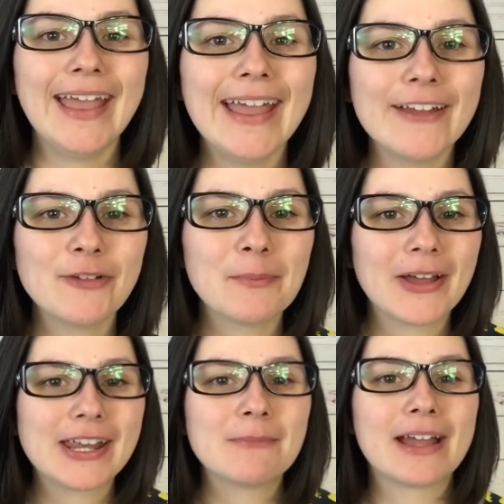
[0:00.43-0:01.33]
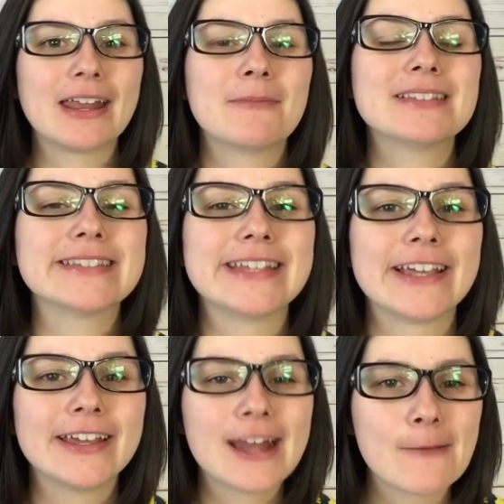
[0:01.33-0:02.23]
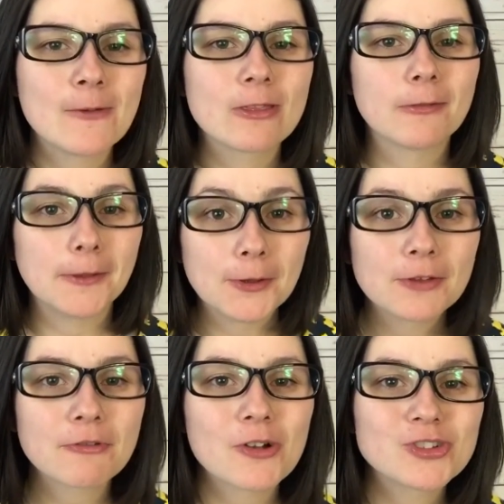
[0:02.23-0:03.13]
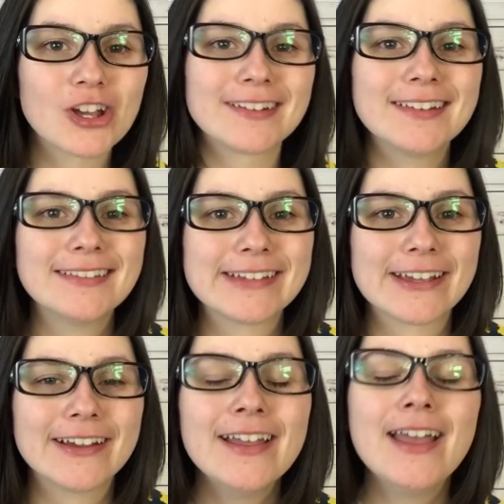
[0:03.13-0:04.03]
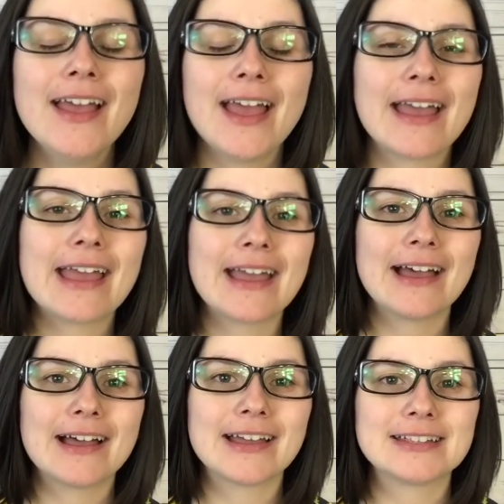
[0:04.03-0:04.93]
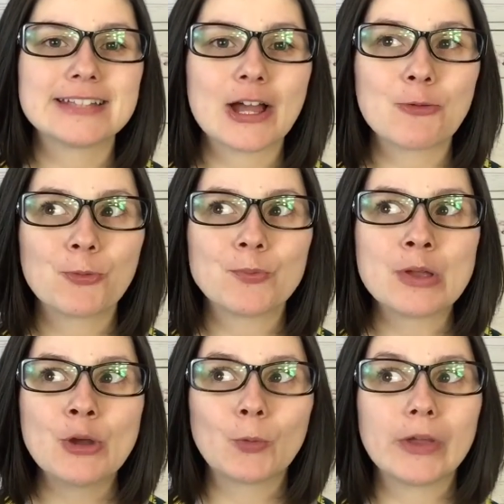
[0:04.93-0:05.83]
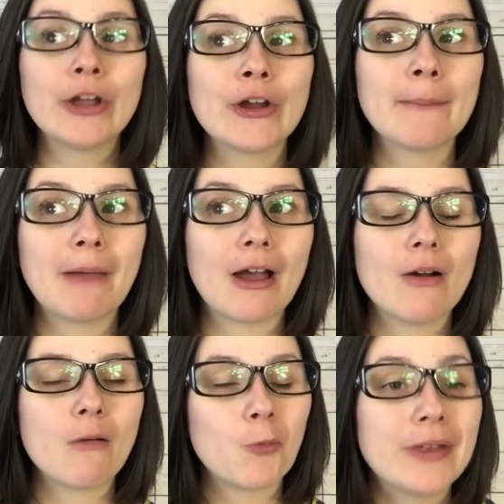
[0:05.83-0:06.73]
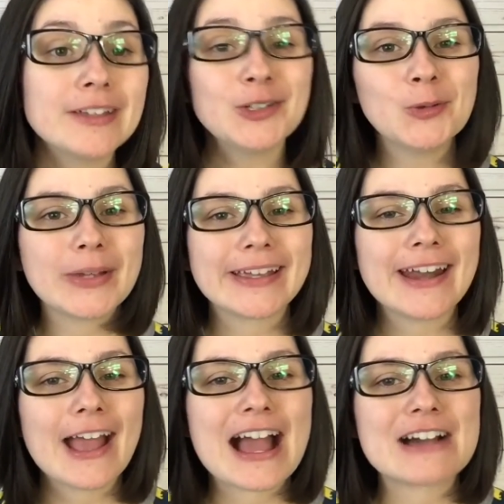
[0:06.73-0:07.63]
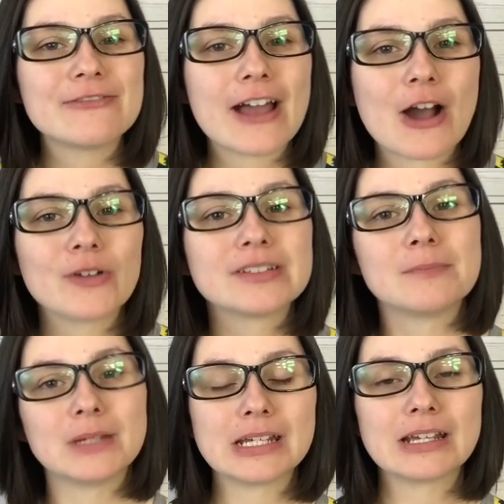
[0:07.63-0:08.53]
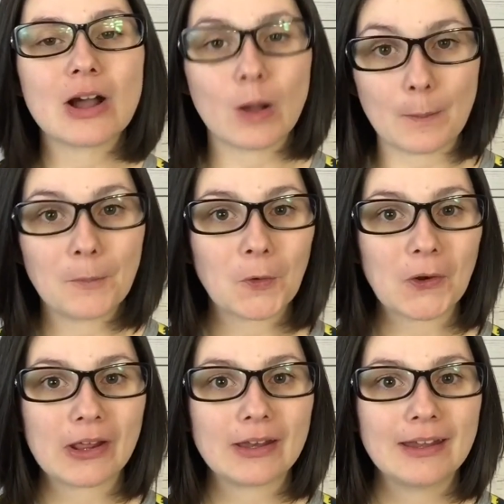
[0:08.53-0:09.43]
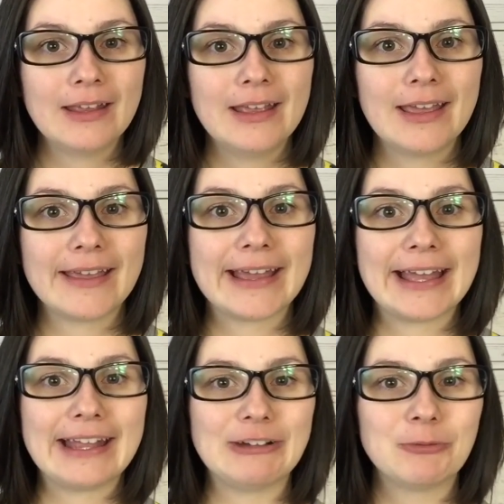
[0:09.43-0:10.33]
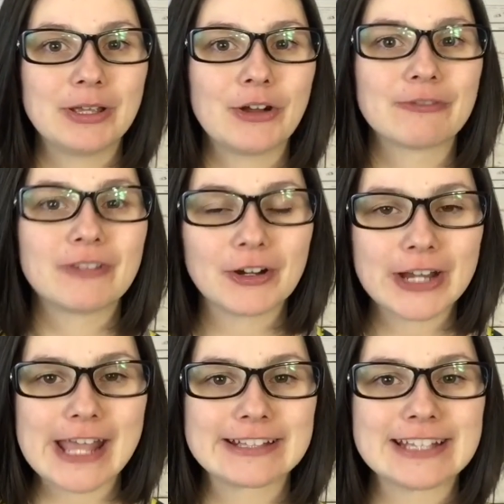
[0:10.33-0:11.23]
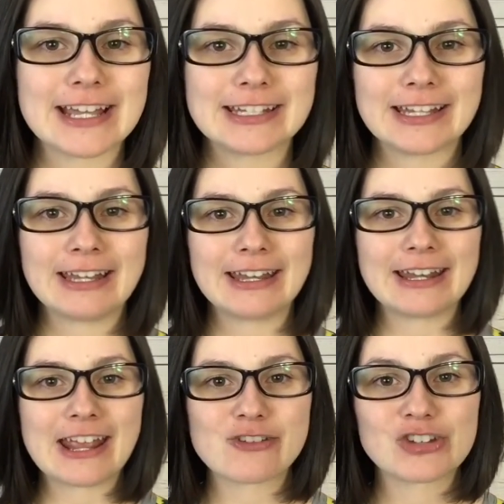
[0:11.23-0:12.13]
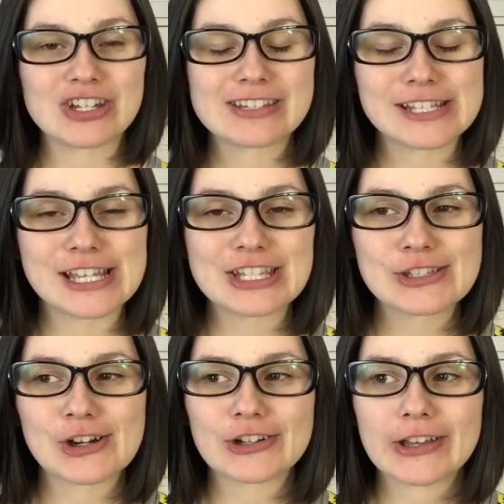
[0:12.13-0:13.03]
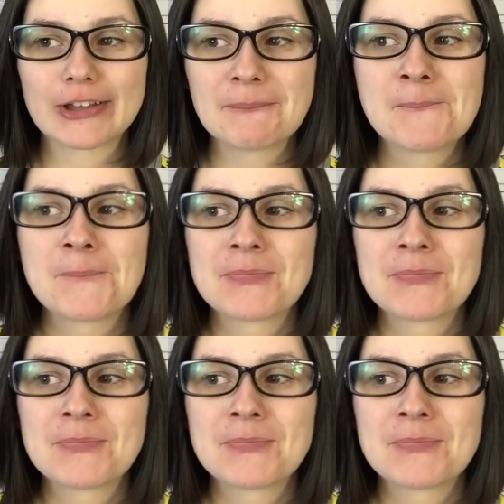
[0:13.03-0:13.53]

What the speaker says: Hey everybody, my name is Leah and I'm with LuLaRoe, John and Leah, and we are about a week to a week and a half out to being onboarded, and we are very excited and anxious to get started.